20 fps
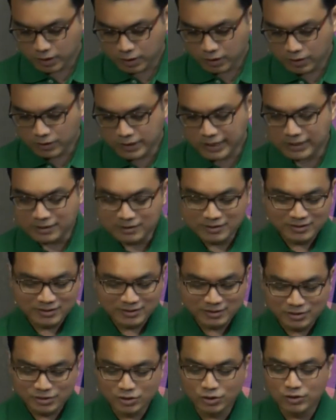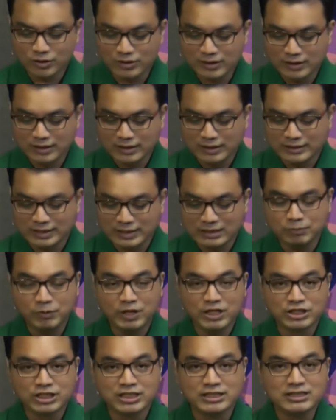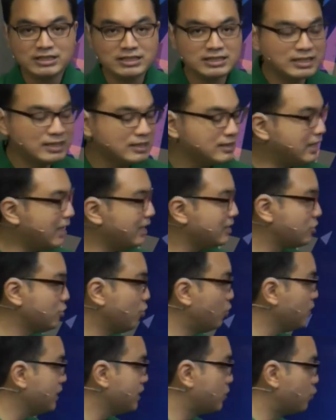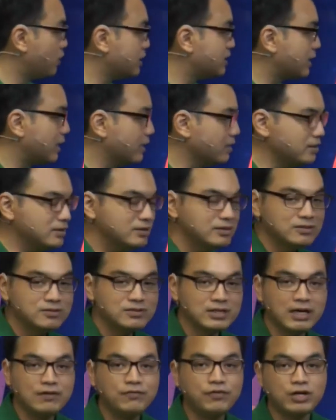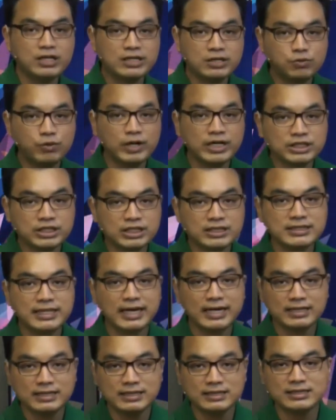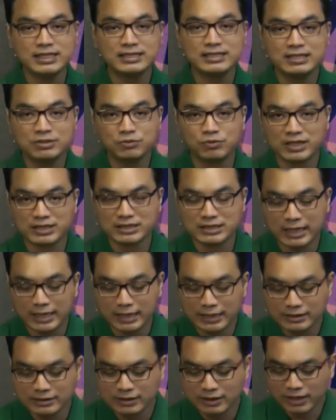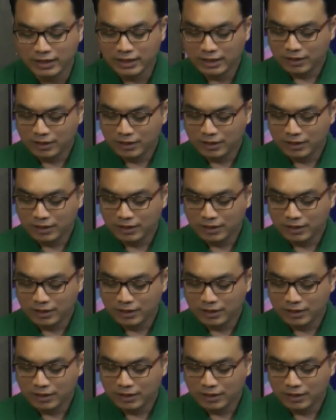Okay, so in expressions, there's no equal sign. Okay, for equation, there is an equal sign.